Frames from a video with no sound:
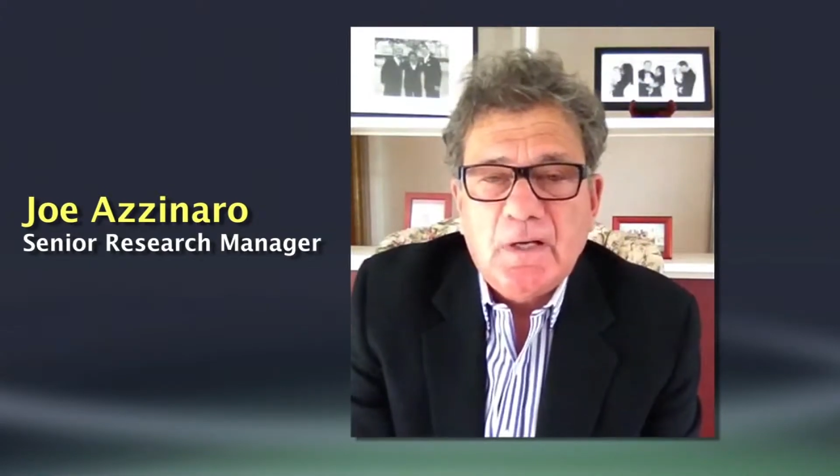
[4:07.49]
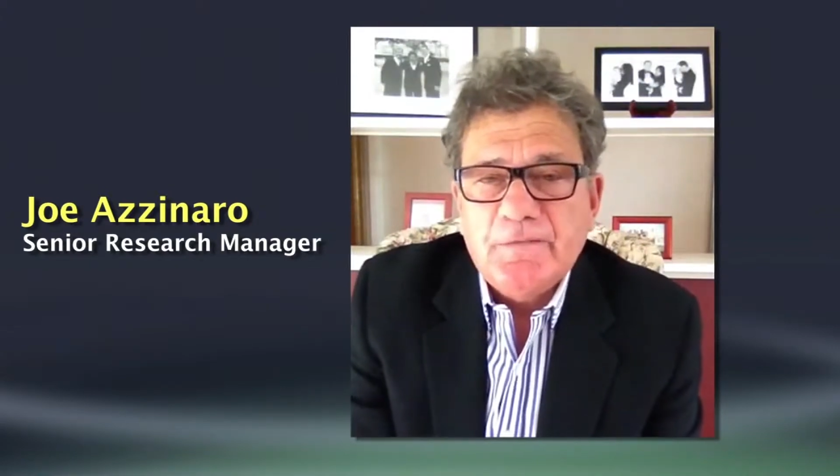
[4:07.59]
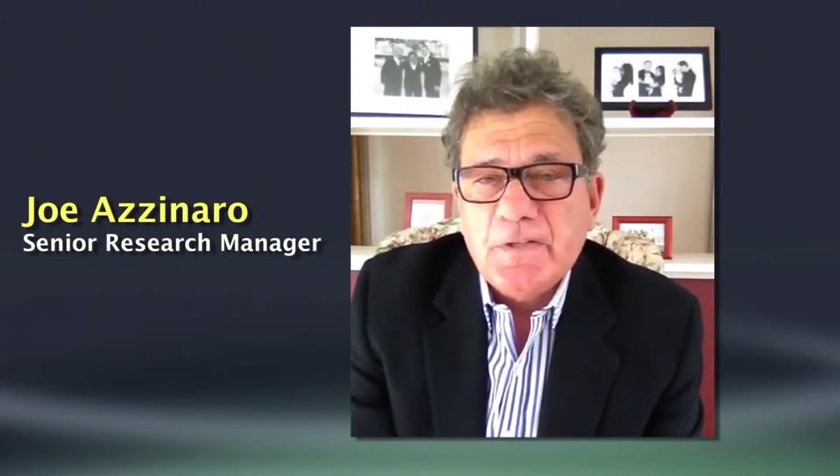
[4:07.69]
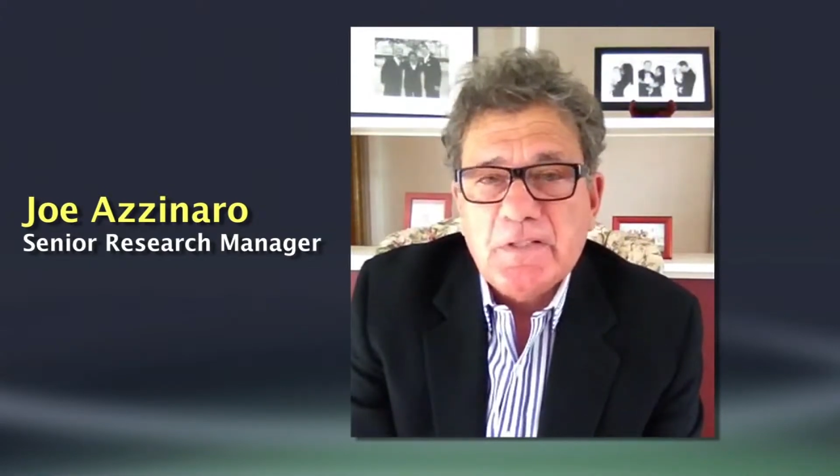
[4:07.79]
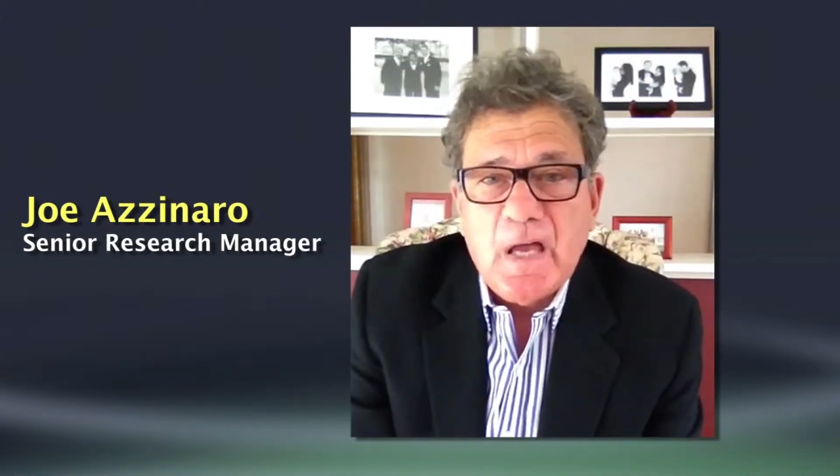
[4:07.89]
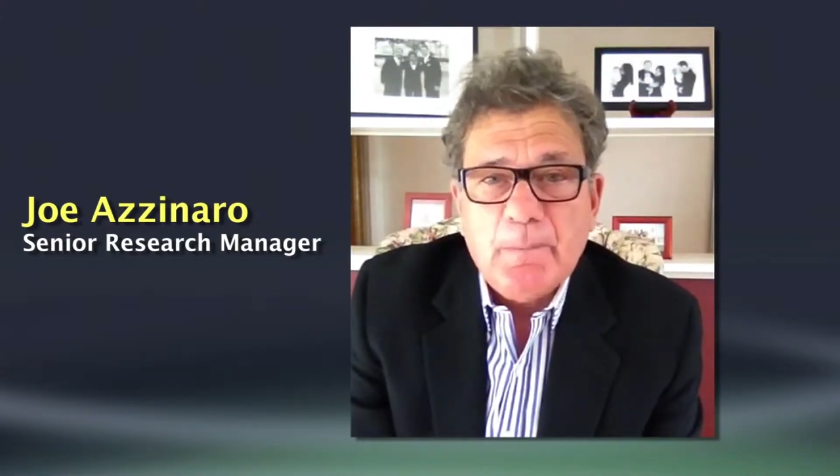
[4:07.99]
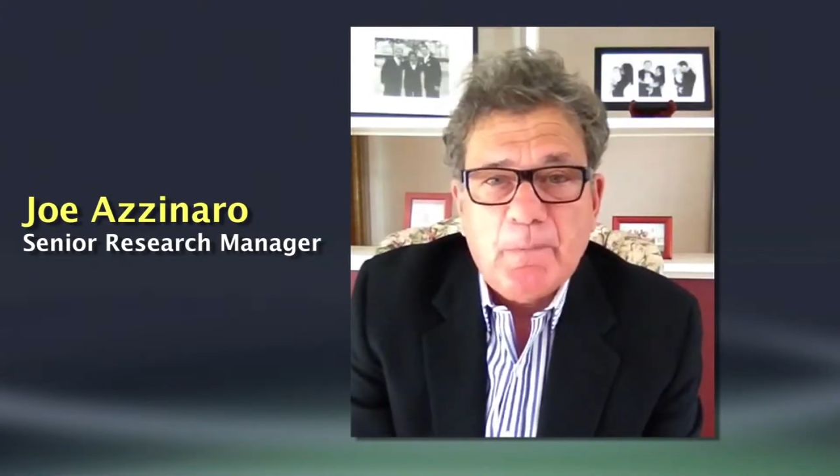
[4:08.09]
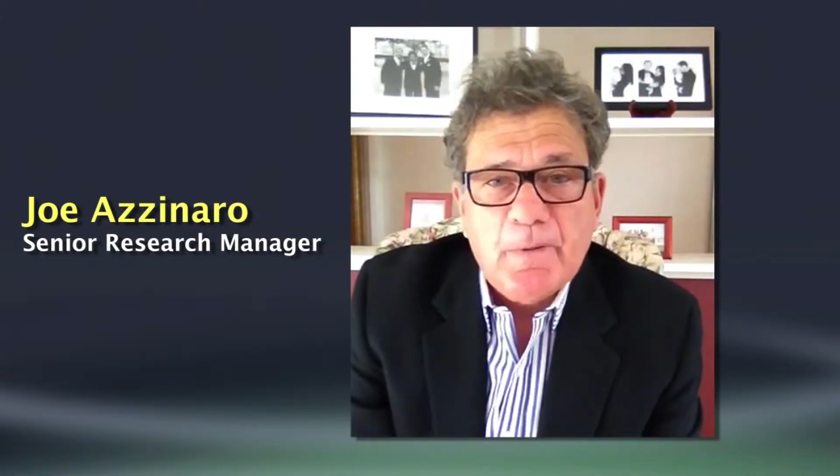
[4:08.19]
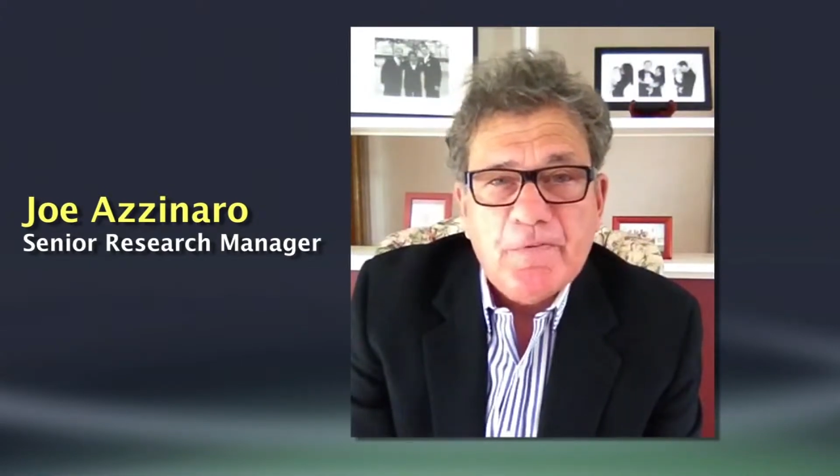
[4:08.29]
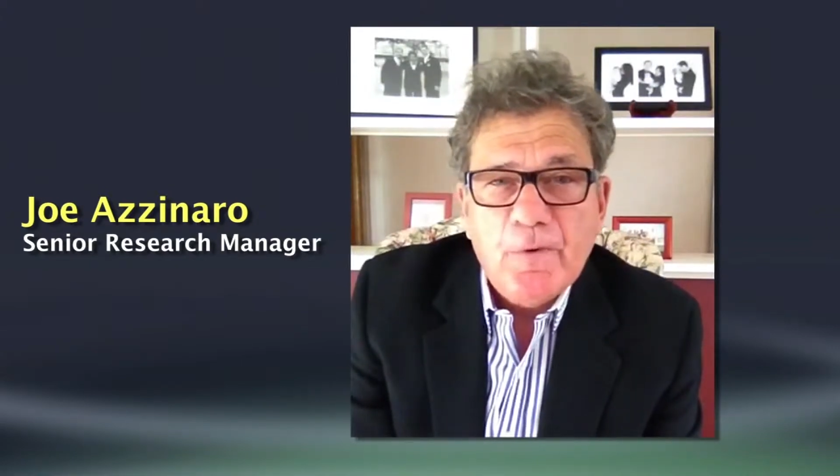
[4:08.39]
For example,
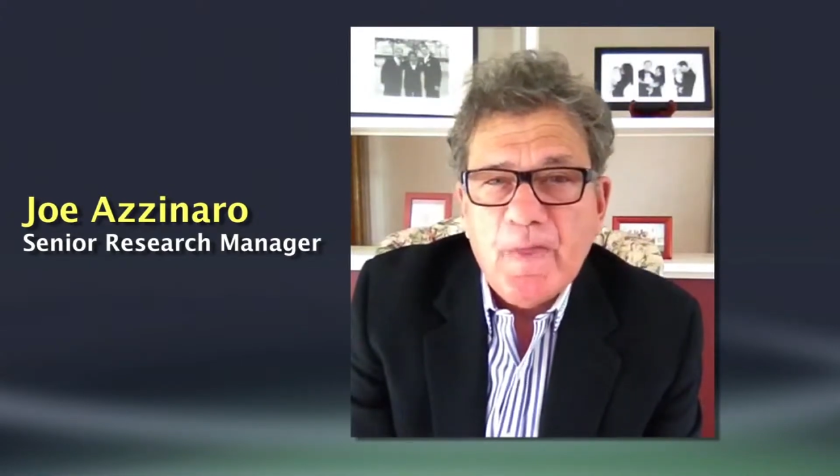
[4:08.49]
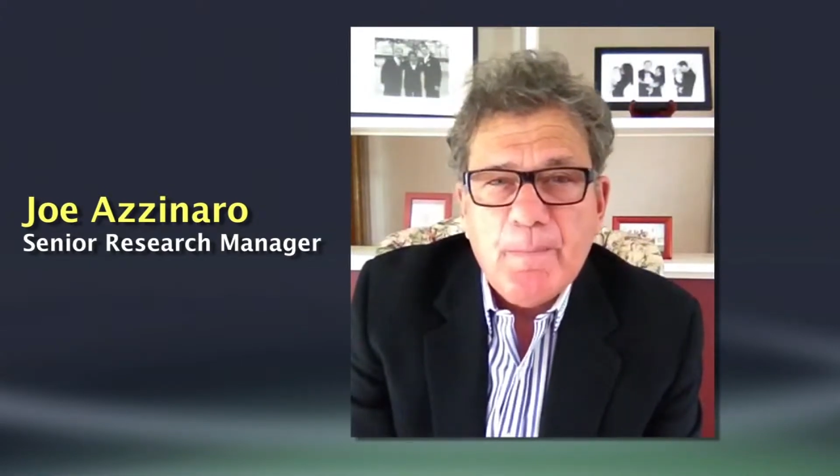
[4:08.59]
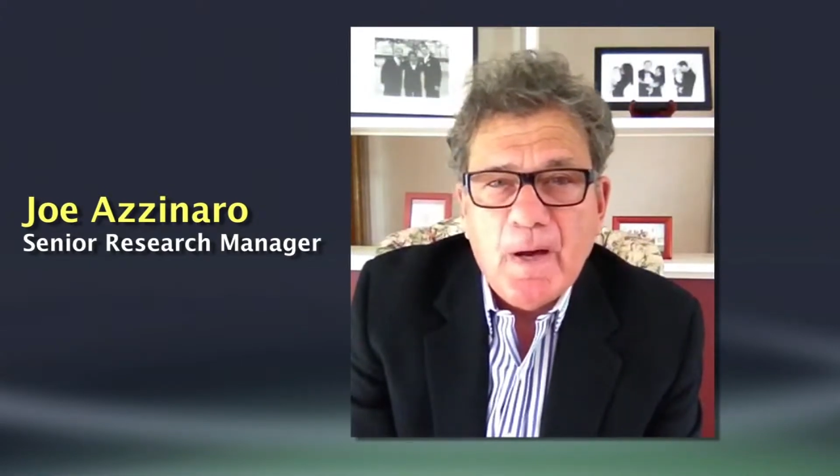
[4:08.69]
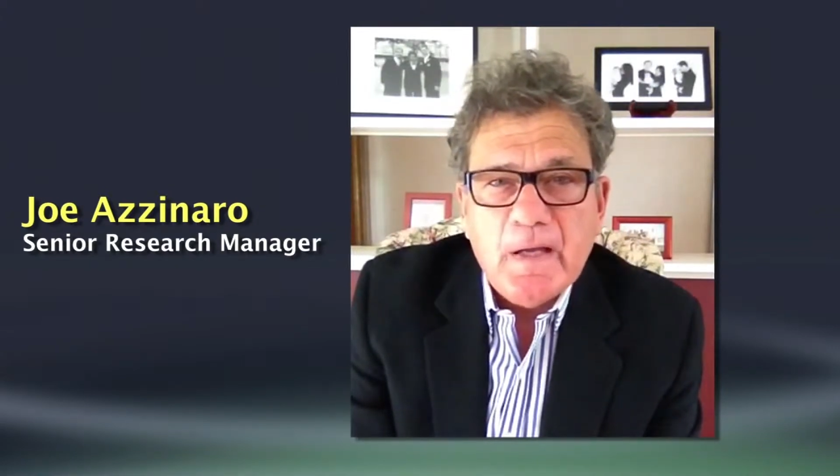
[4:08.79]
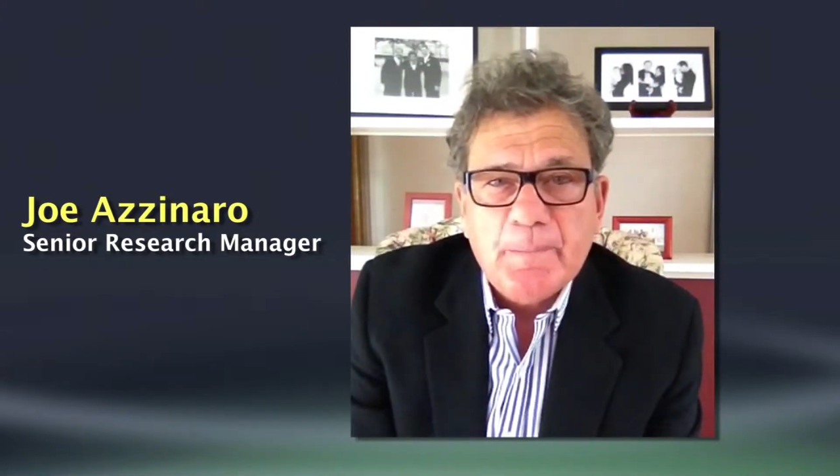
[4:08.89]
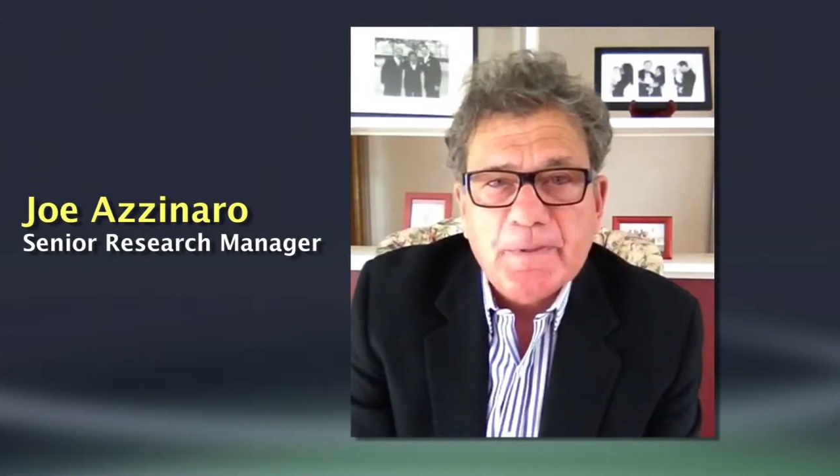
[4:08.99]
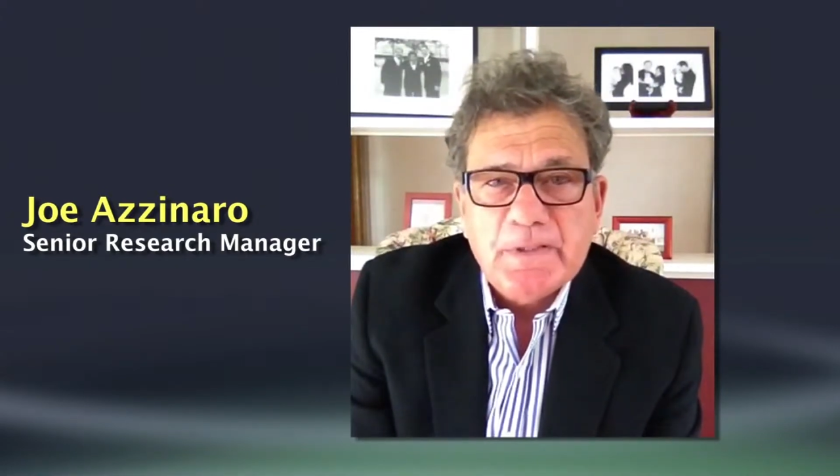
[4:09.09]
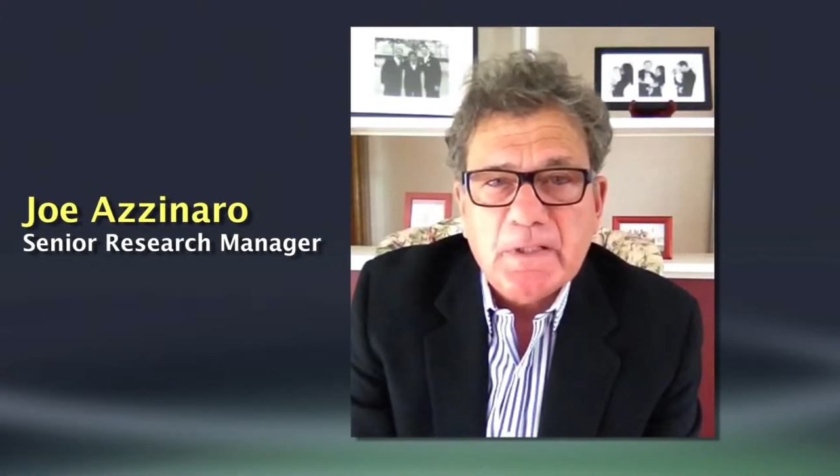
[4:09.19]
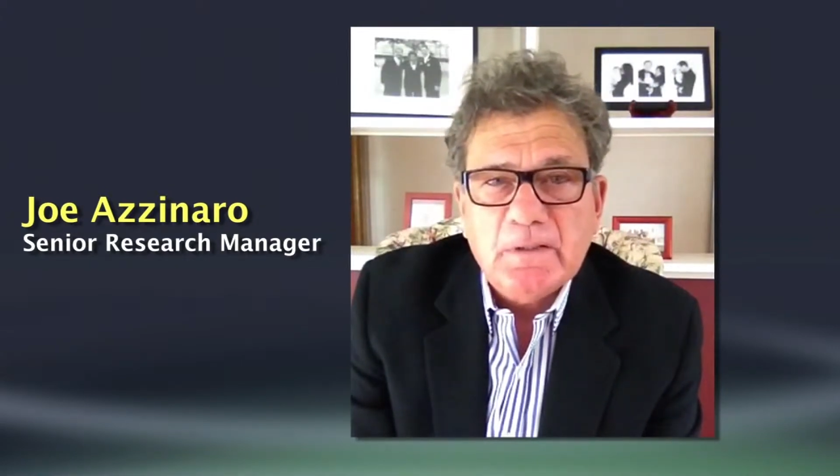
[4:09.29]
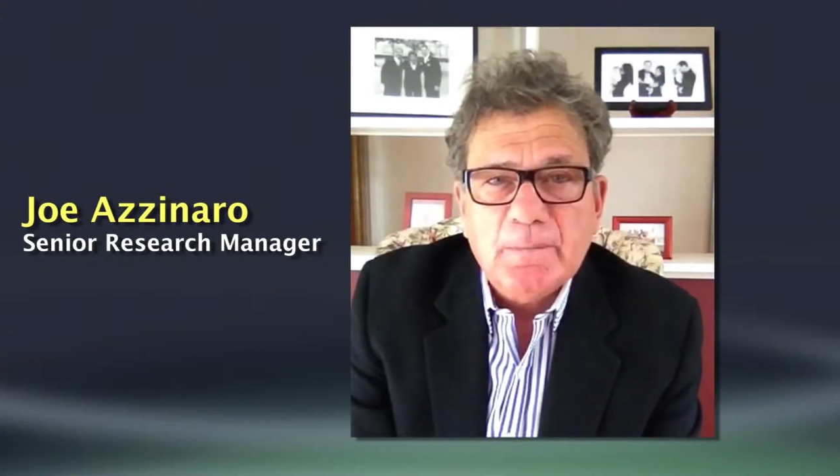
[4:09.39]
before they buy a
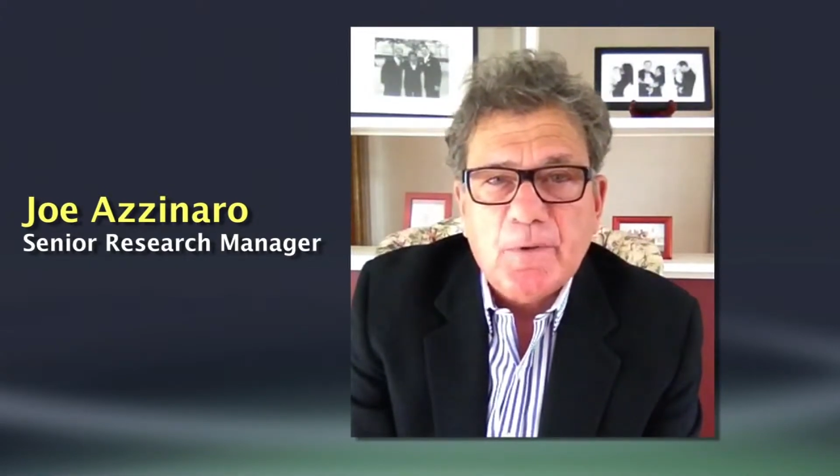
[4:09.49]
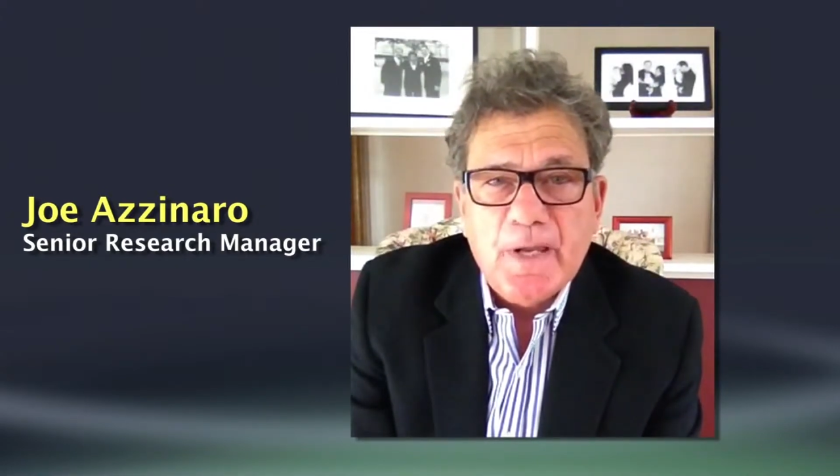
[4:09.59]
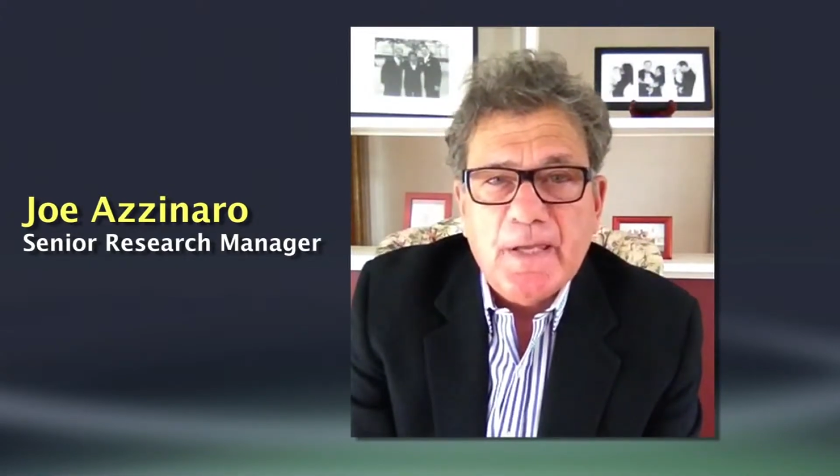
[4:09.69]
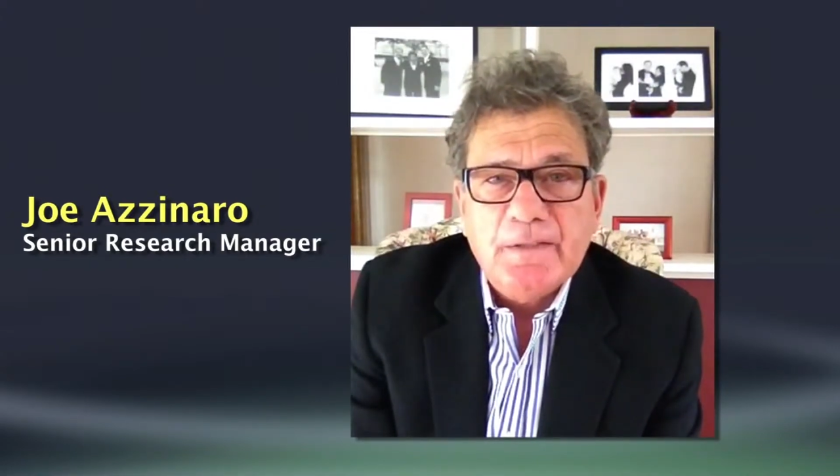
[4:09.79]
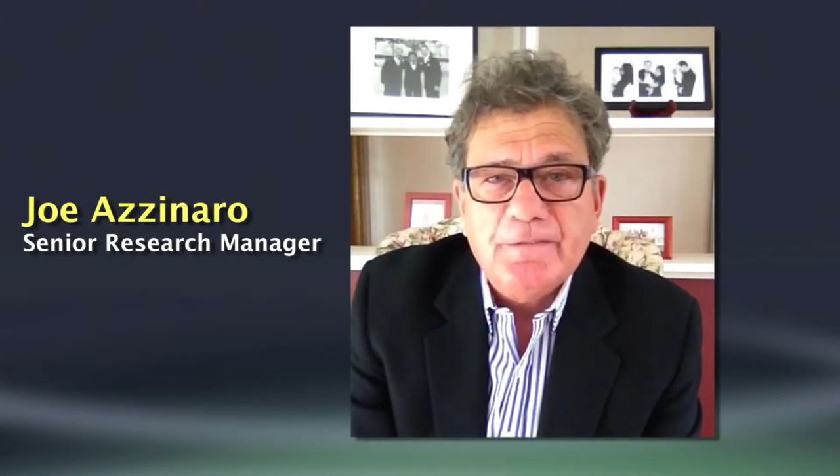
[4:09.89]
particular brand,